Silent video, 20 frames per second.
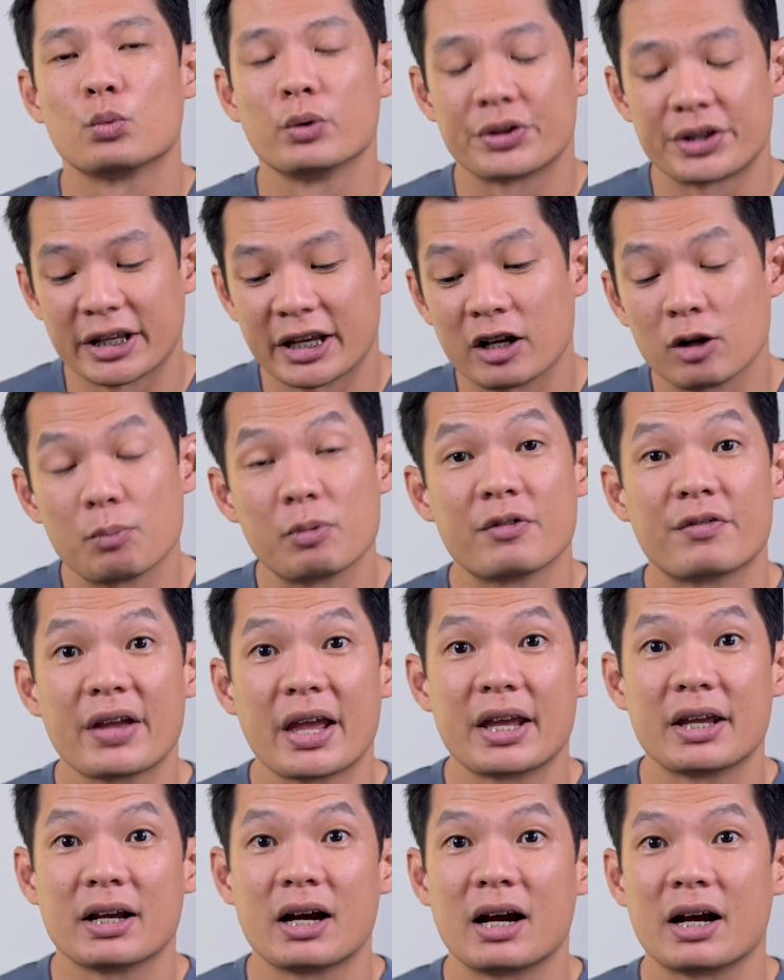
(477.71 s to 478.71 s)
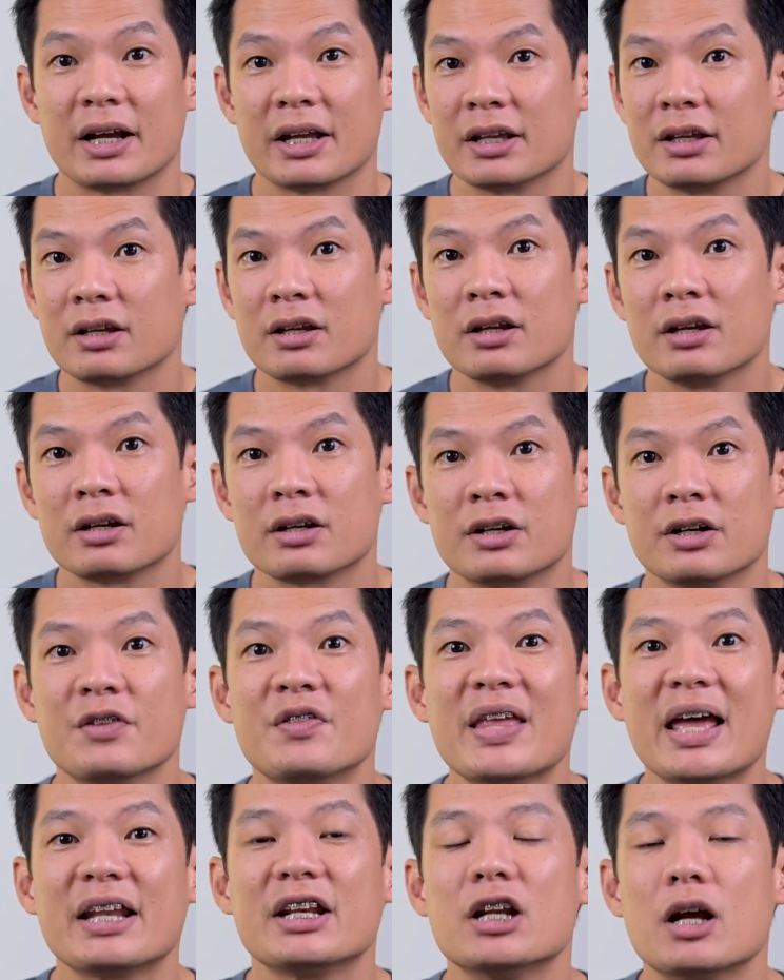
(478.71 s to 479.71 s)
With the help of AI, could
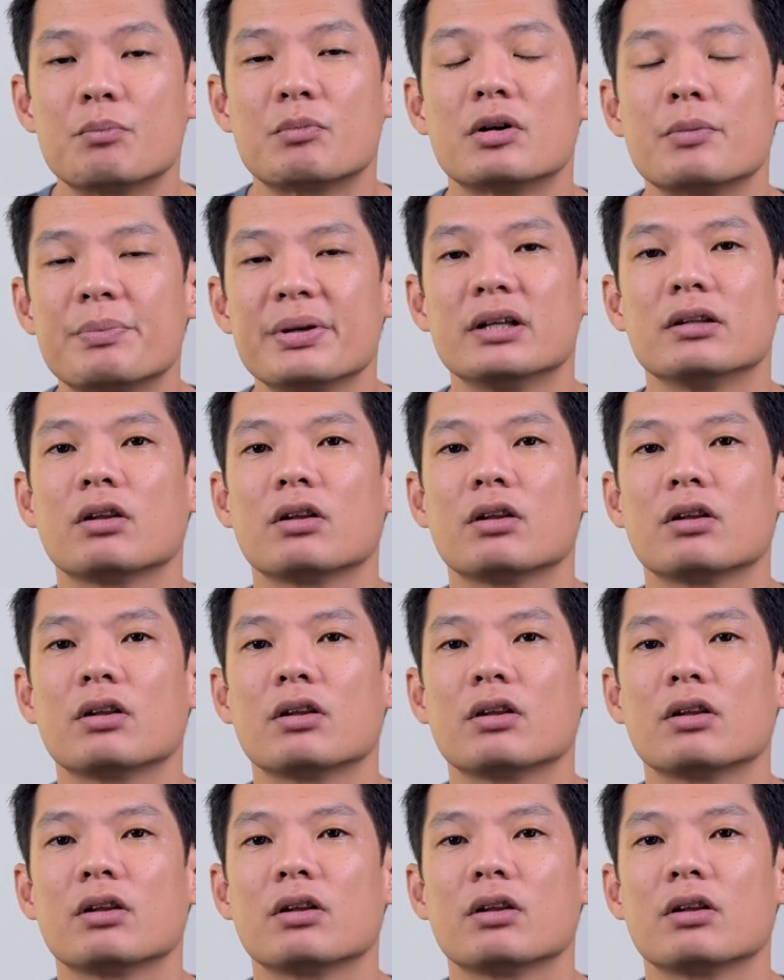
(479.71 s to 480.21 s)
that number be